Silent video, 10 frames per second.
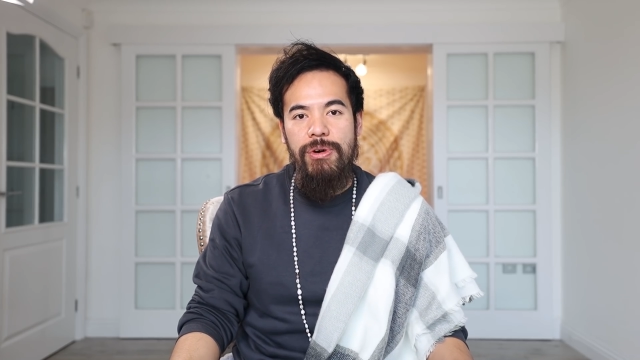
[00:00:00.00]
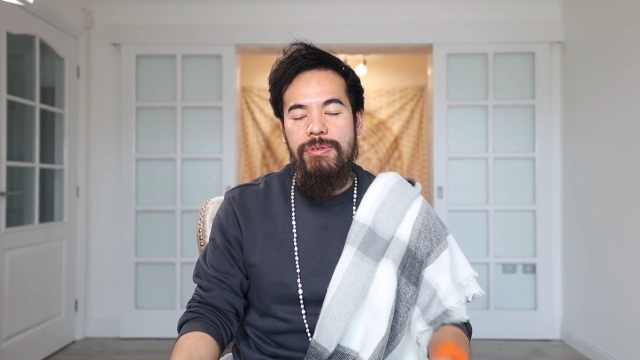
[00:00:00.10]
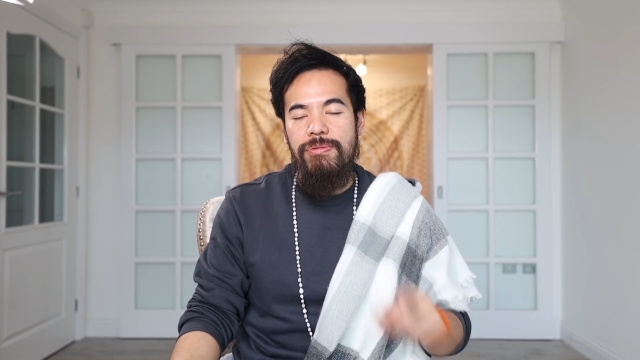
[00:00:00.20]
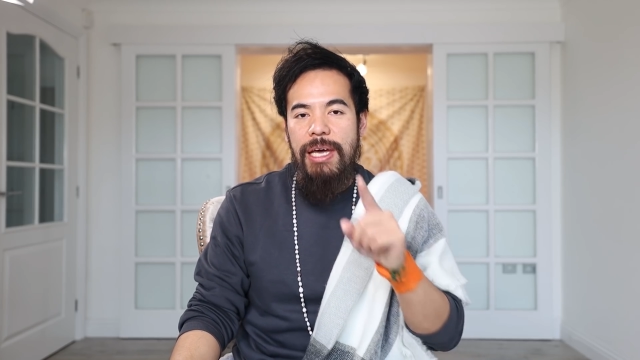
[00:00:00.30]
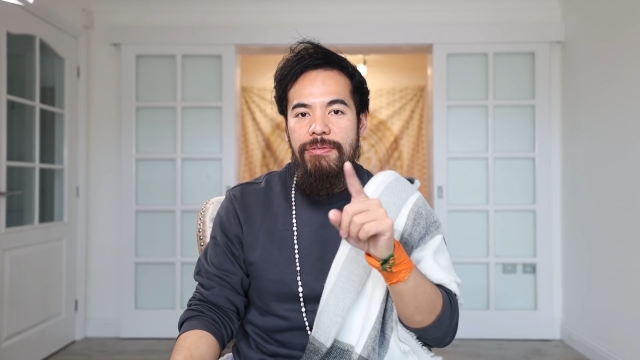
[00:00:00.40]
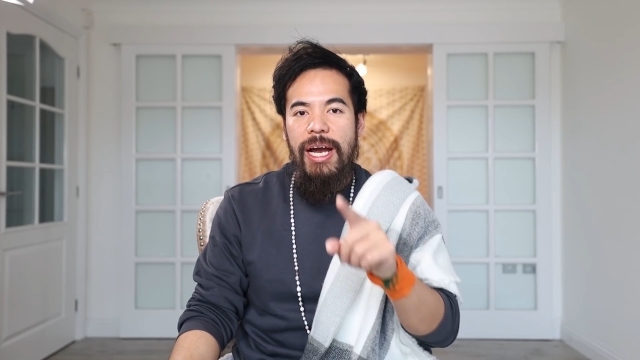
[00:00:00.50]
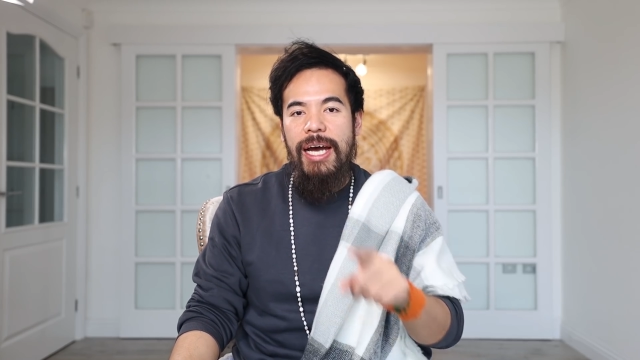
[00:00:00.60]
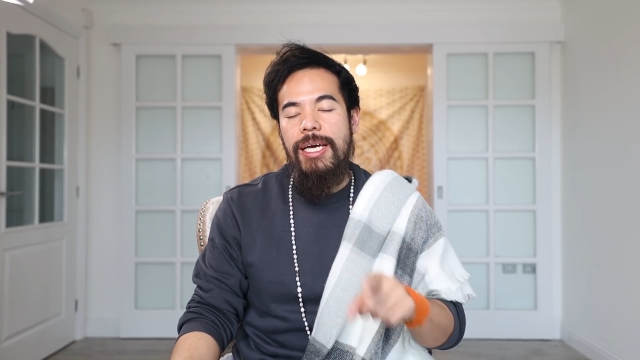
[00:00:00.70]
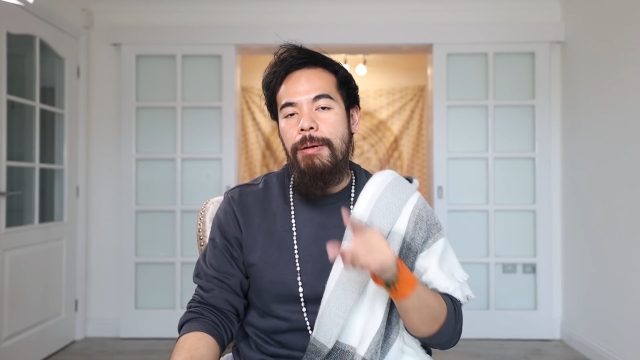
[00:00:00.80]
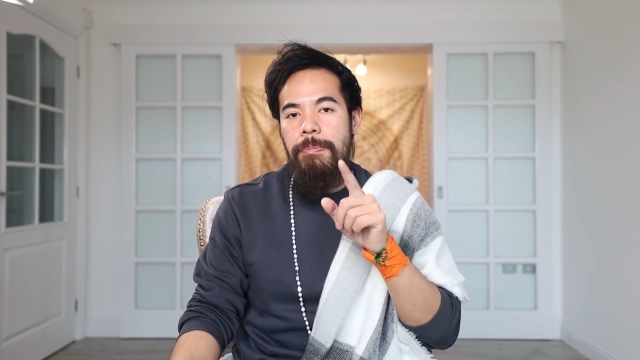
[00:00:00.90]
if you've never
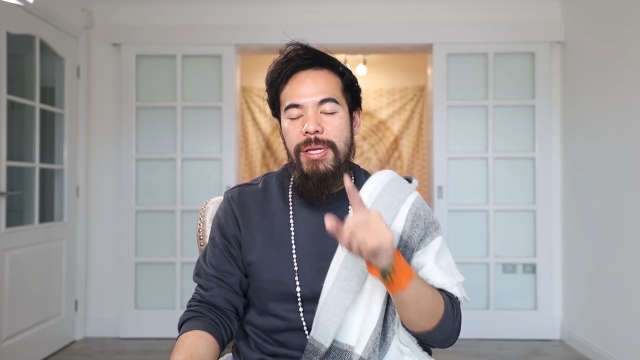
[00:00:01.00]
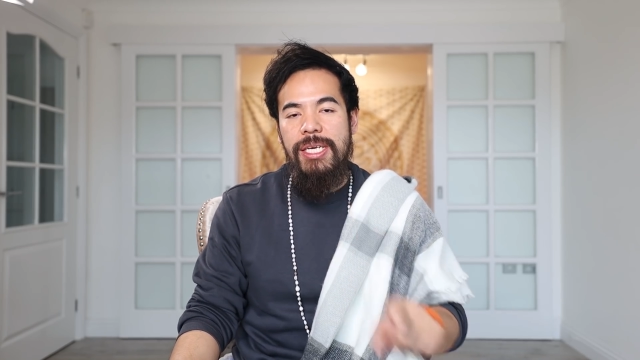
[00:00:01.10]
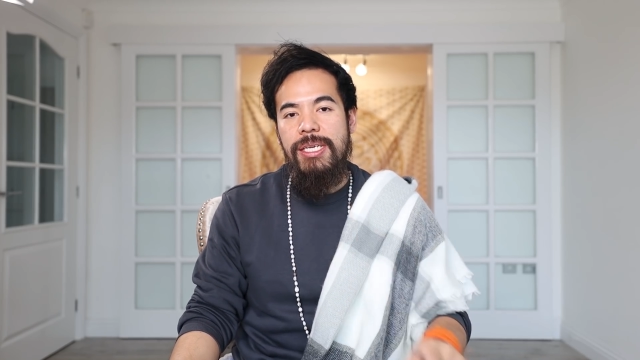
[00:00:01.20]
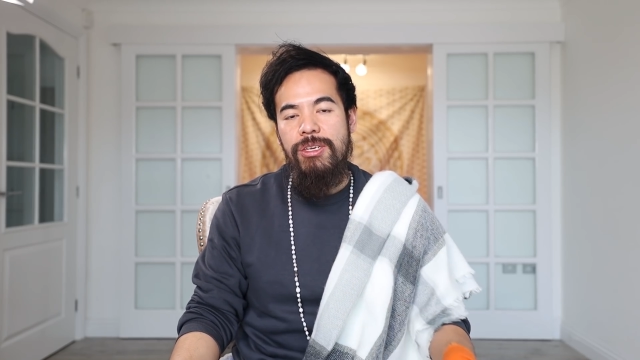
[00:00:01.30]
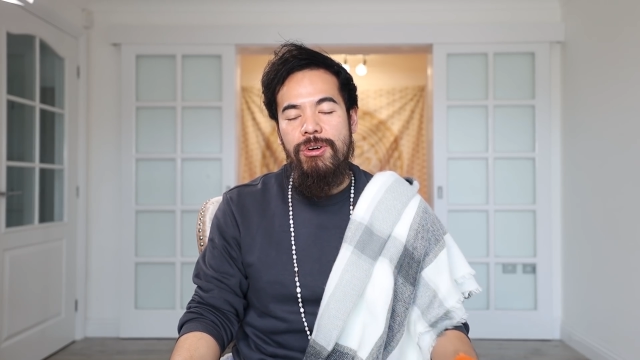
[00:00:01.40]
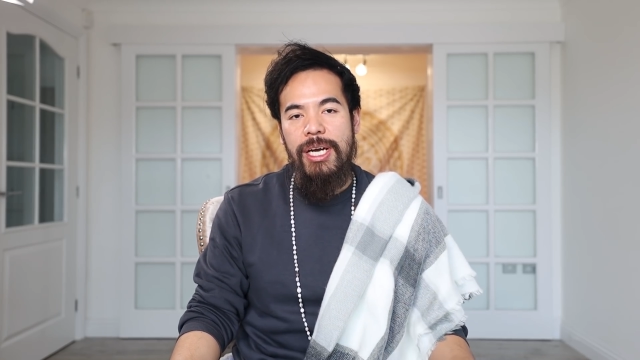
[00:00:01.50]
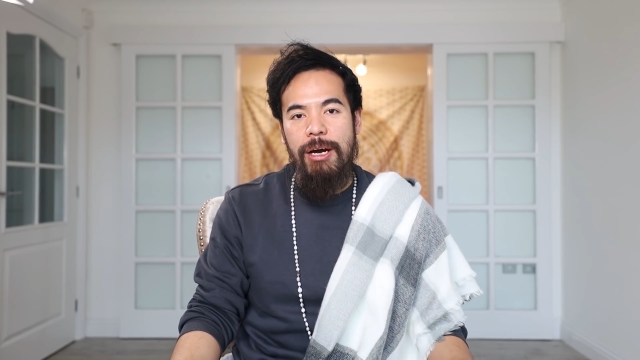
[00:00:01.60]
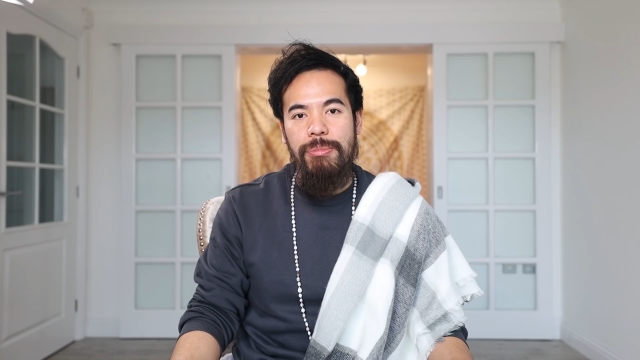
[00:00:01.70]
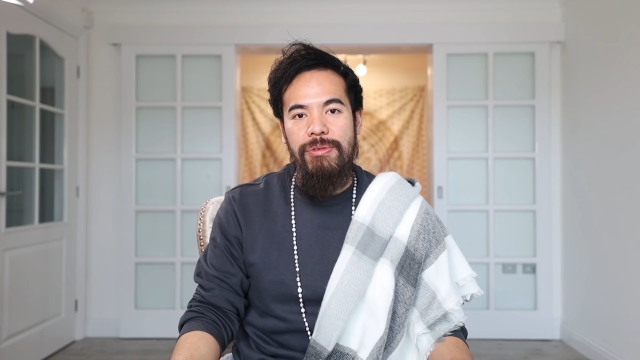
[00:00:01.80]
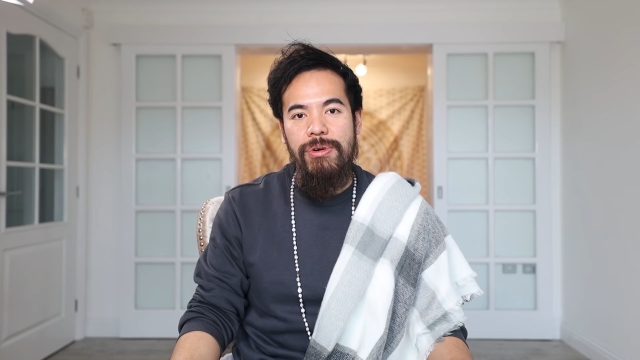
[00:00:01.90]
had a million in your
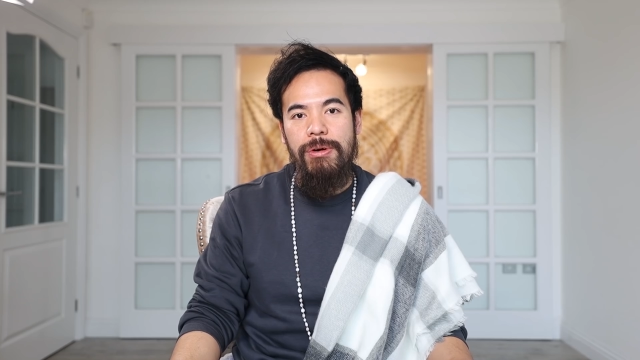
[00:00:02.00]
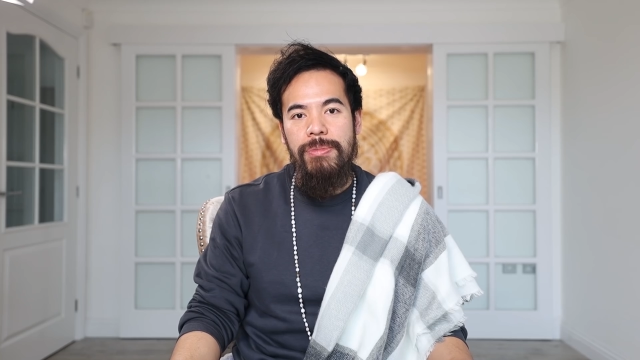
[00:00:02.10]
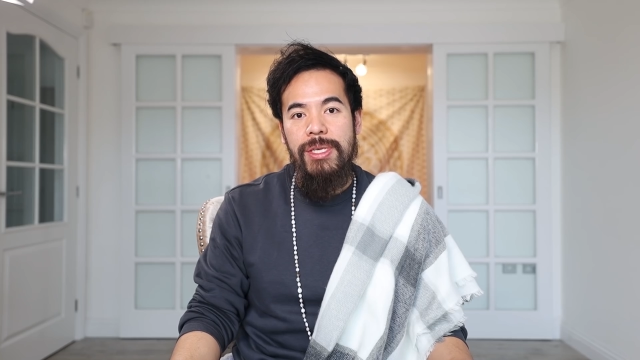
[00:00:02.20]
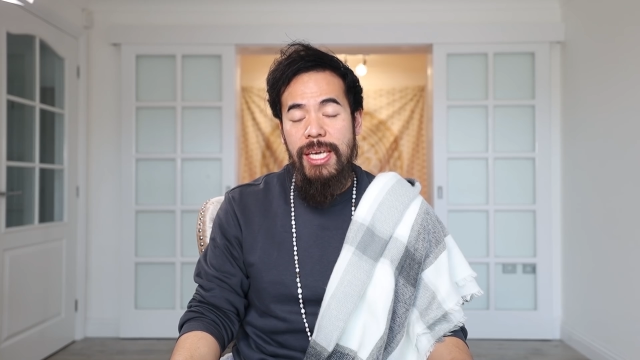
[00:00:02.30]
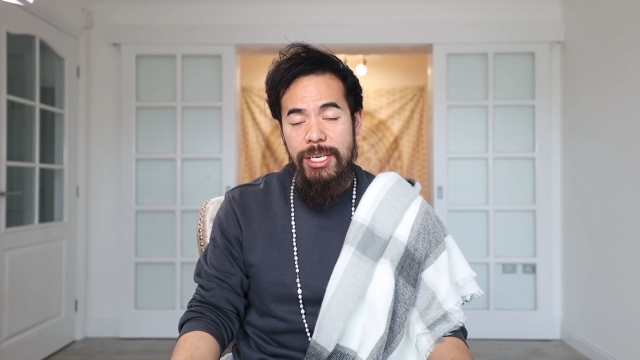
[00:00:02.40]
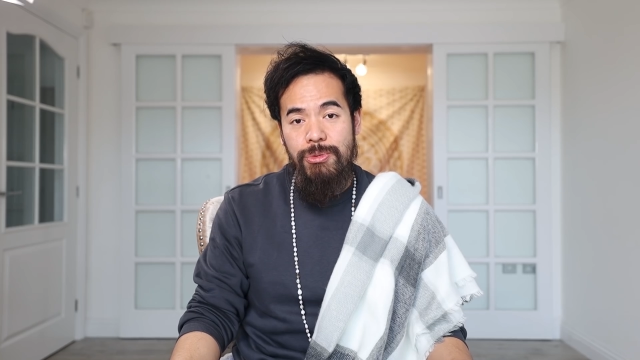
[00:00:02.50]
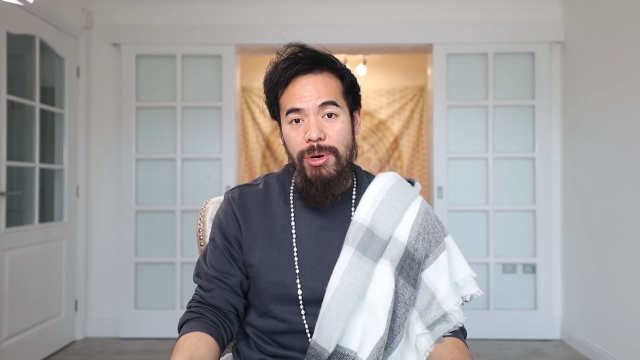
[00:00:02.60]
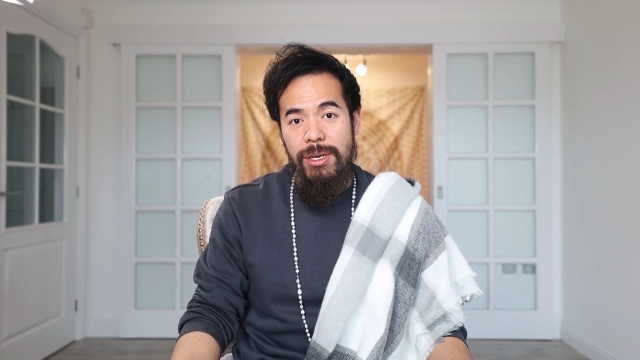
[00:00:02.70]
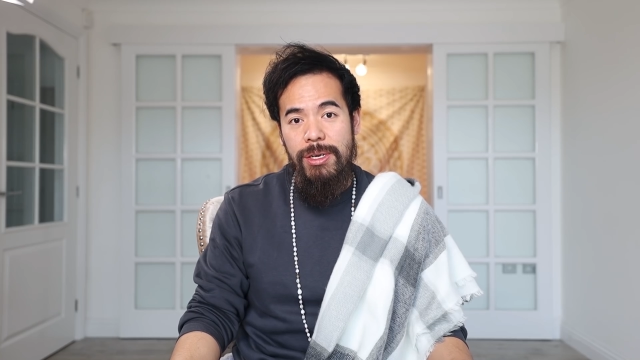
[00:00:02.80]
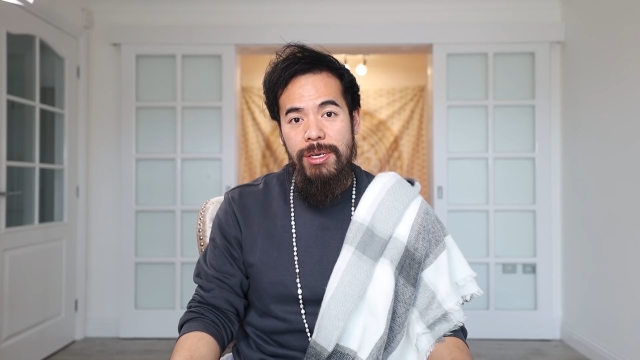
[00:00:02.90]
account before, guess
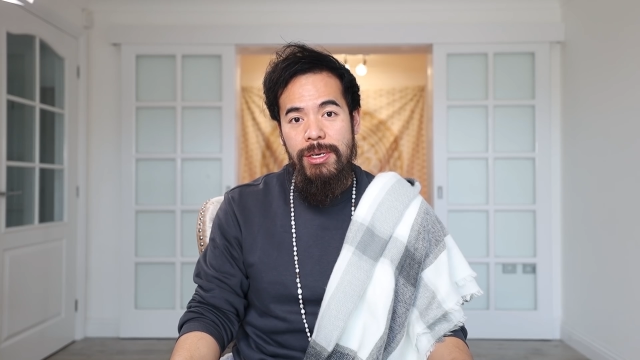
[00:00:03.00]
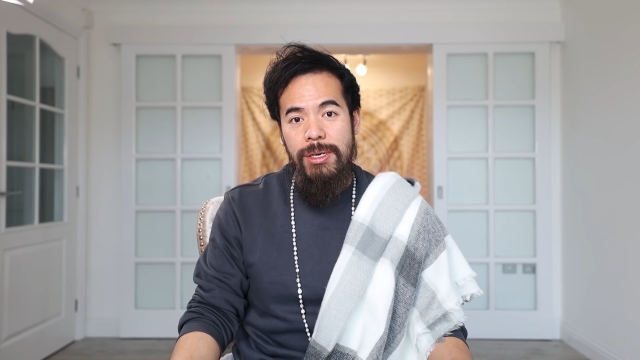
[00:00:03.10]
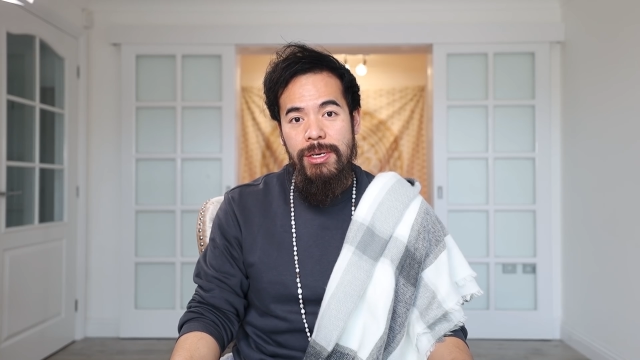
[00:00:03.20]
what?